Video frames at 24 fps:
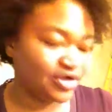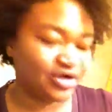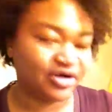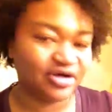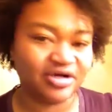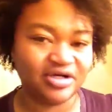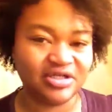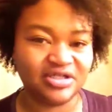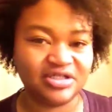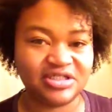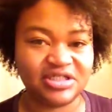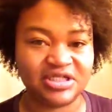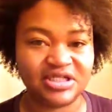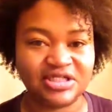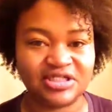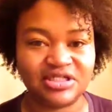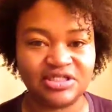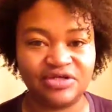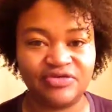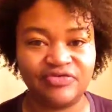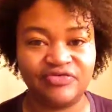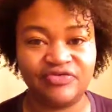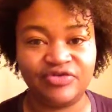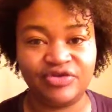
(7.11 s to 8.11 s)
on
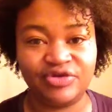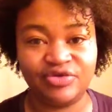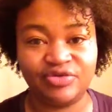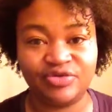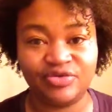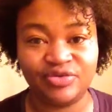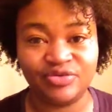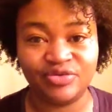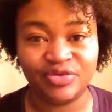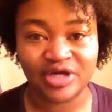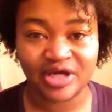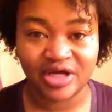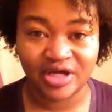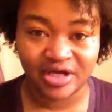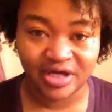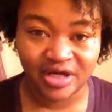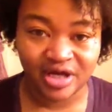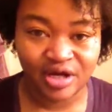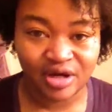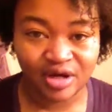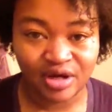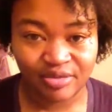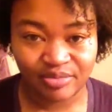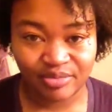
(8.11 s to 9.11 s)
just a few
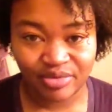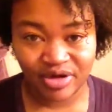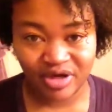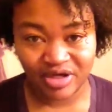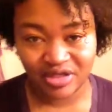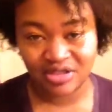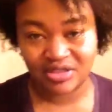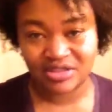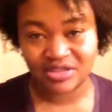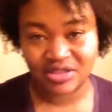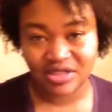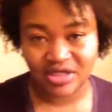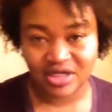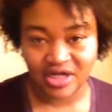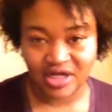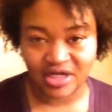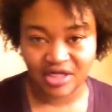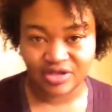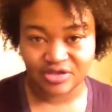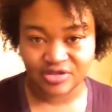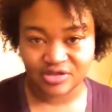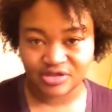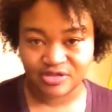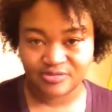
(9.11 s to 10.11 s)
products that I
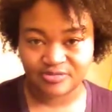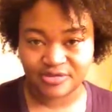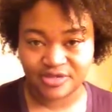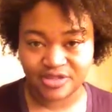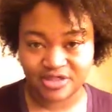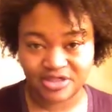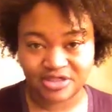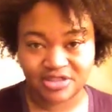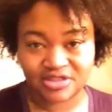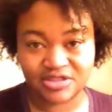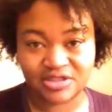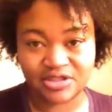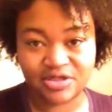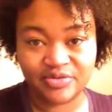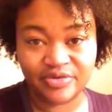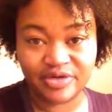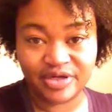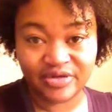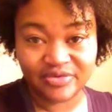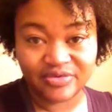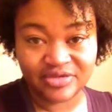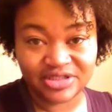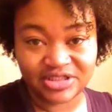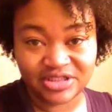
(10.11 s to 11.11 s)
use because we
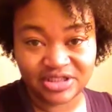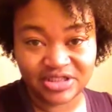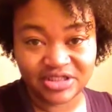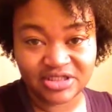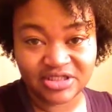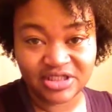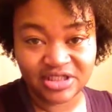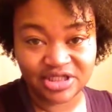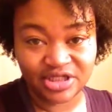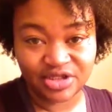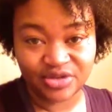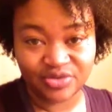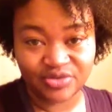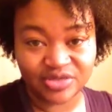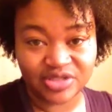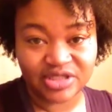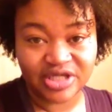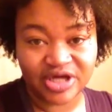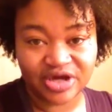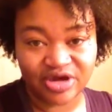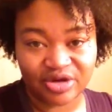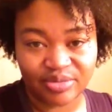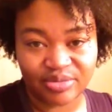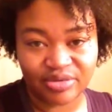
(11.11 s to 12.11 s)
don't just use
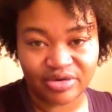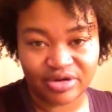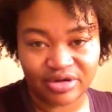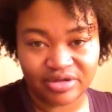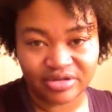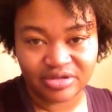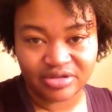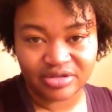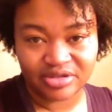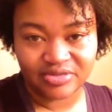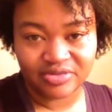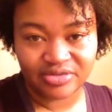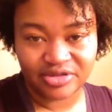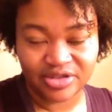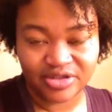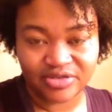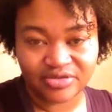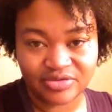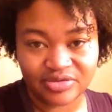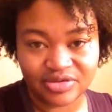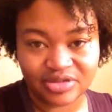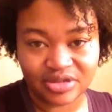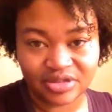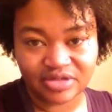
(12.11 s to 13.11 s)
hair products, we
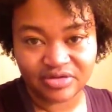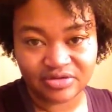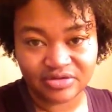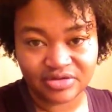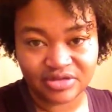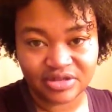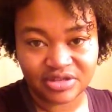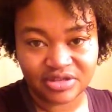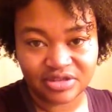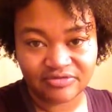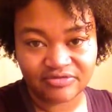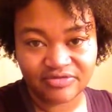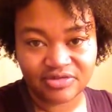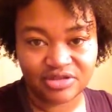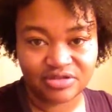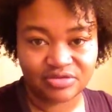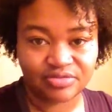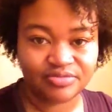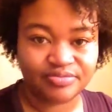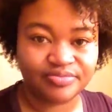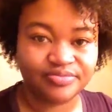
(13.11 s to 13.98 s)
use other stuff too.